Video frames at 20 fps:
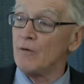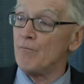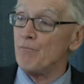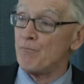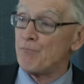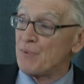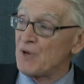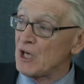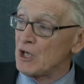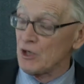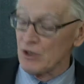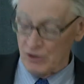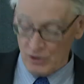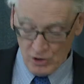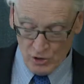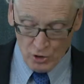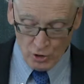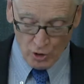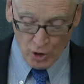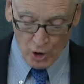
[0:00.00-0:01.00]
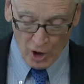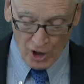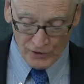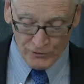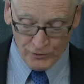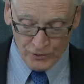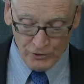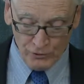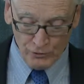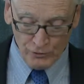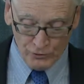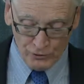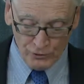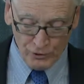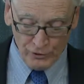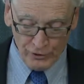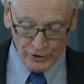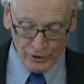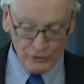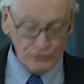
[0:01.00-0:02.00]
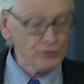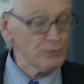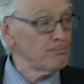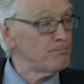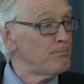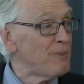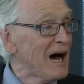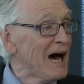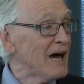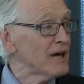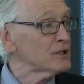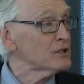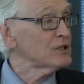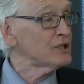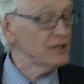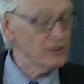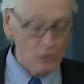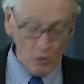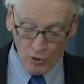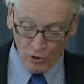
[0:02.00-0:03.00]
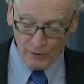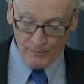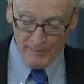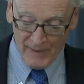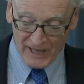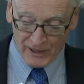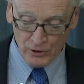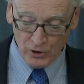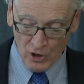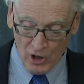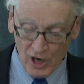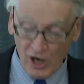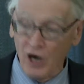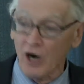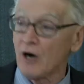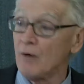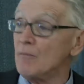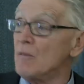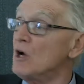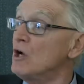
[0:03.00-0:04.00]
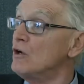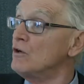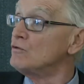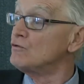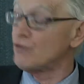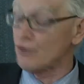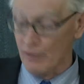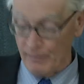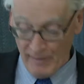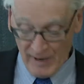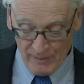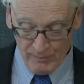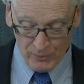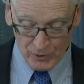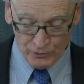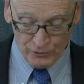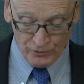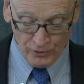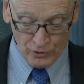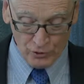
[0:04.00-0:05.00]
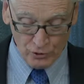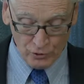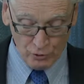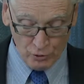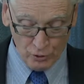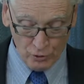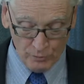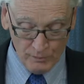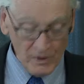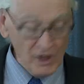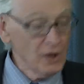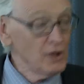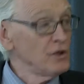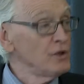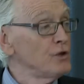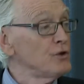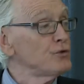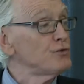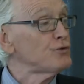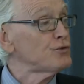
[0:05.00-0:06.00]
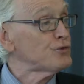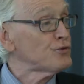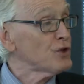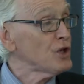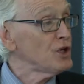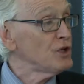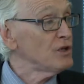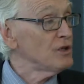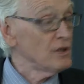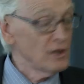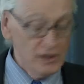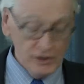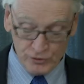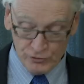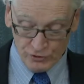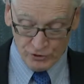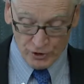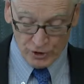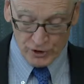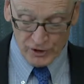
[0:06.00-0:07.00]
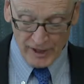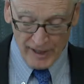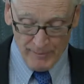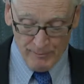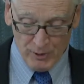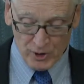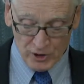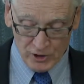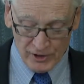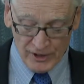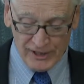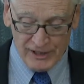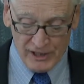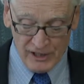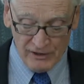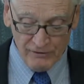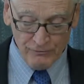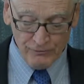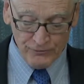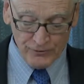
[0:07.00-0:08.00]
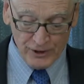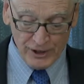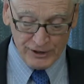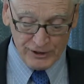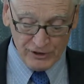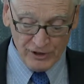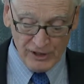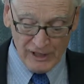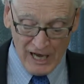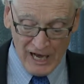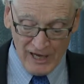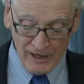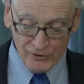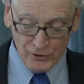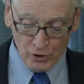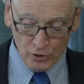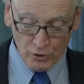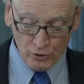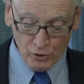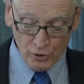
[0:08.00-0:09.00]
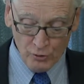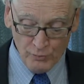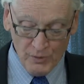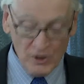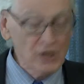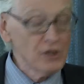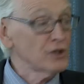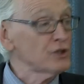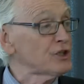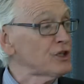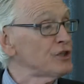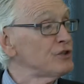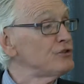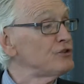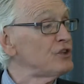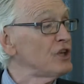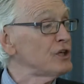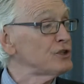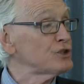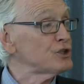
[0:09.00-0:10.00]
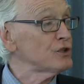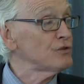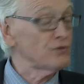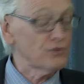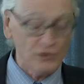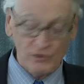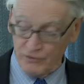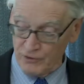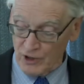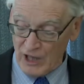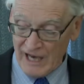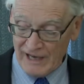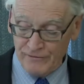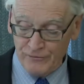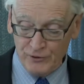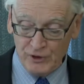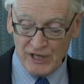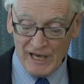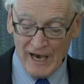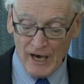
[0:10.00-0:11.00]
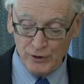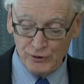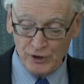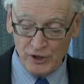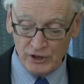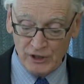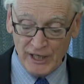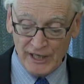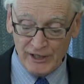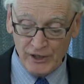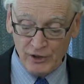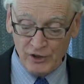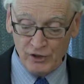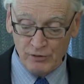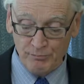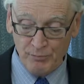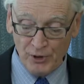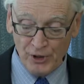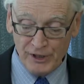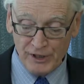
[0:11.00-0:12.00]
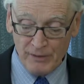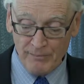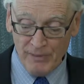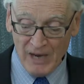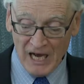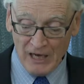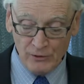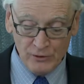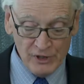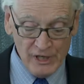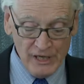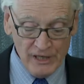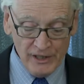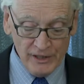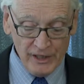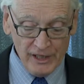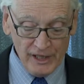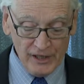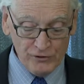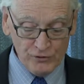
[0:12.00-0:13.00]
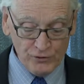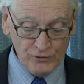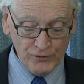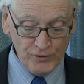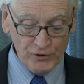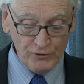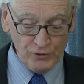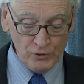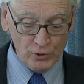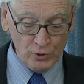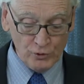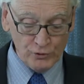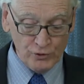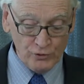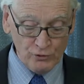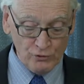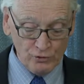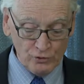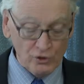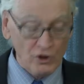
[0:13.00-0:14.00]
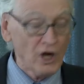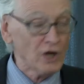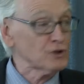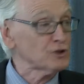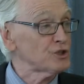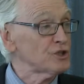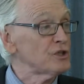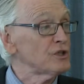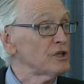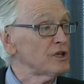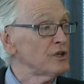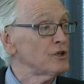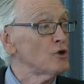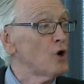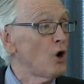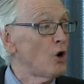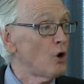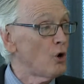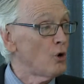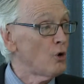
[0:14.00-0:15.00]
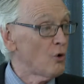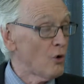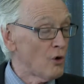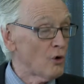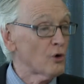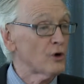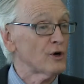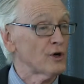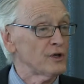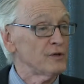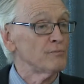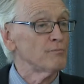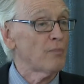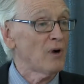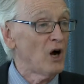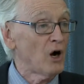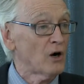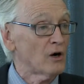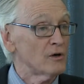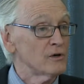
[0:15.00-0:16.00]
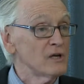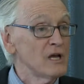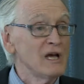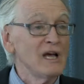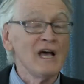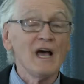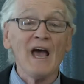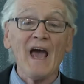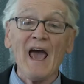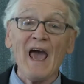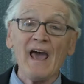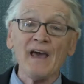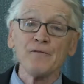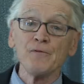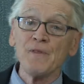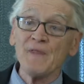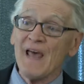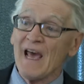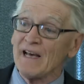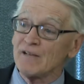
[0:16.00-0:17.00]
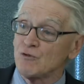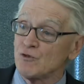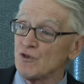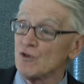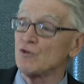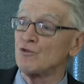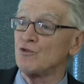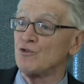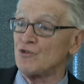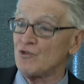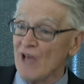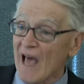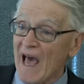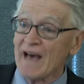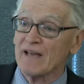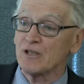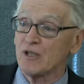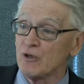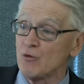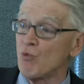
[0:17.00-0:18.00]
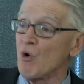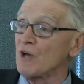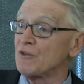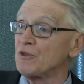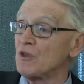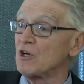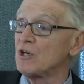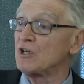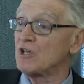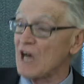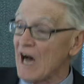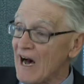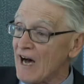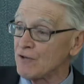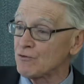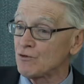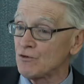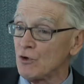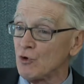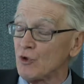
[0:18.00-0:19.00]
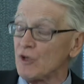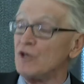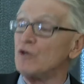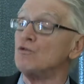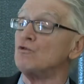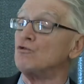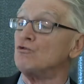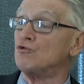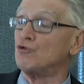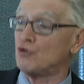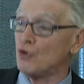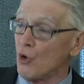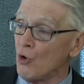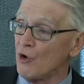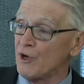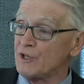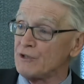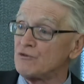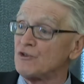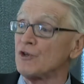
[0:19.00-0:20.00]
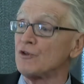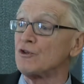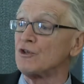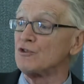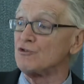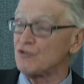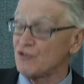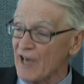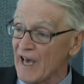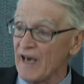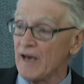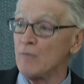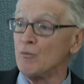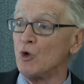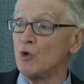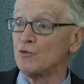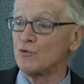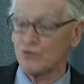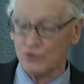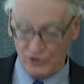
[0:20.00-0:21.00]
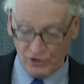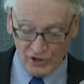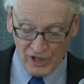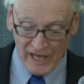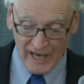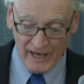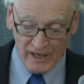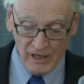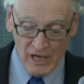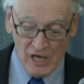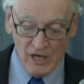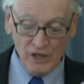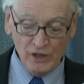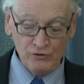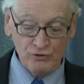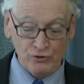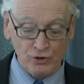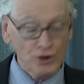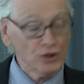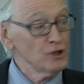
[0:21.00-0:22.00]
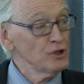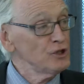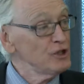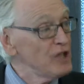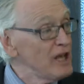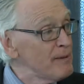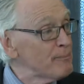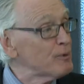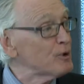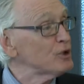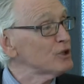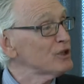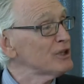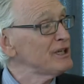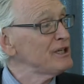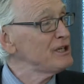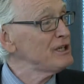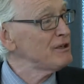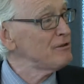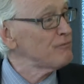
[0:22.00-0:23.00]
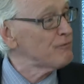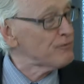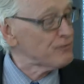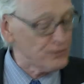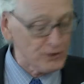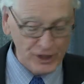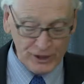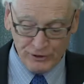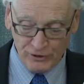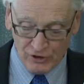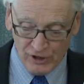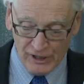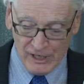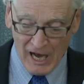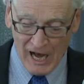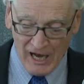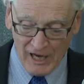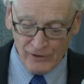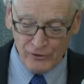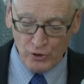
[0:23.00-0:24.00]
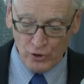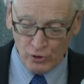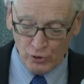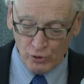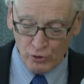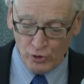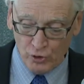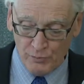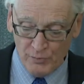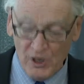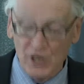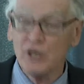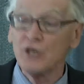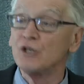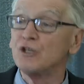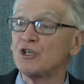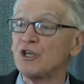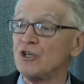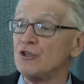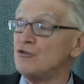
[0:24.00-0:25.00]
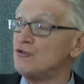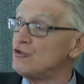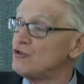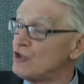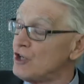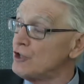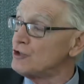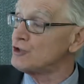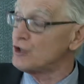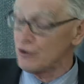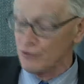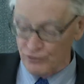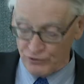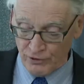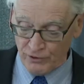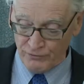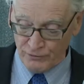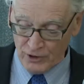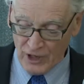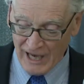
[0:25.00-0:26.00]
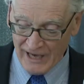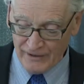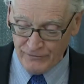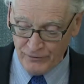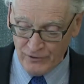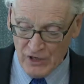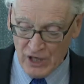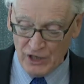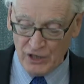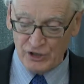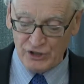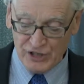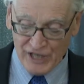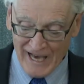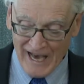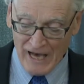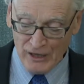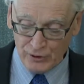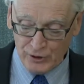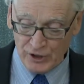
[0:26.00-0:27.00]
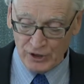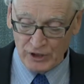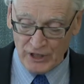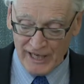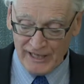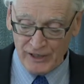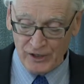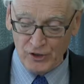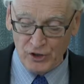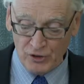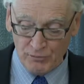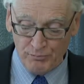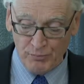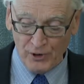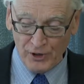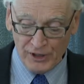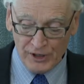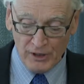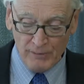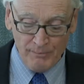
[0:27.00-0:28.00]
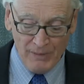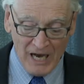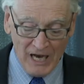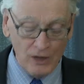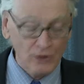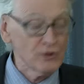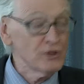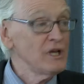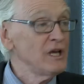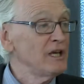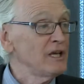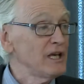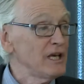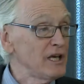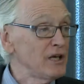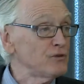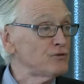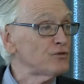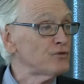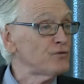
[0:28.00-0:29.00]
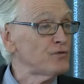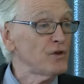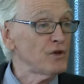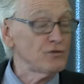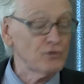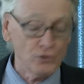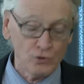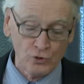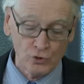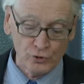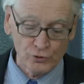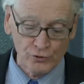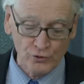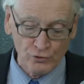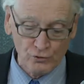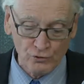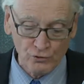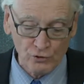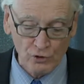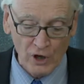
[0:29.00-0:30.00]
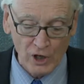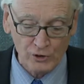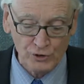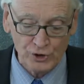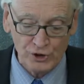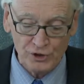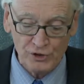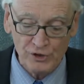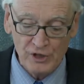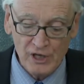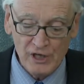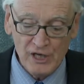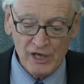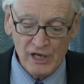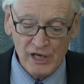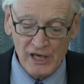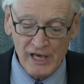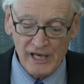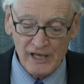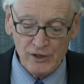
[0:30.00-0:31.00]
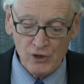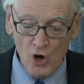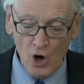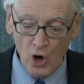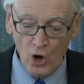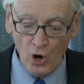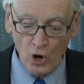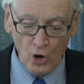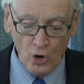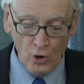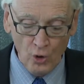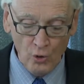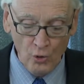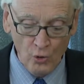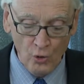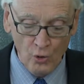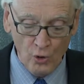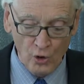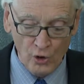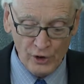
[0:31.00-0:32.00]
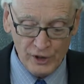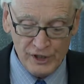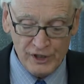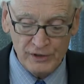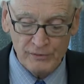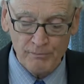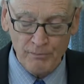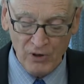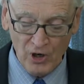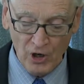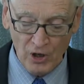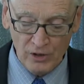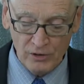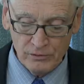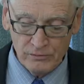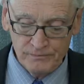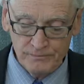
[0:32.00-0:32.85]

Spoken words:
B, causing serious bodily or mental harm to members of the group. C, deliberately inflicting on the group conditions of life calculated to bring about its physical destruction in whole or in part. And that's exactly what the gospel is doing to the Tamils today. Deliberately inflicting on the group conditions of life calculated to bring about its physical destruction in whole or in part.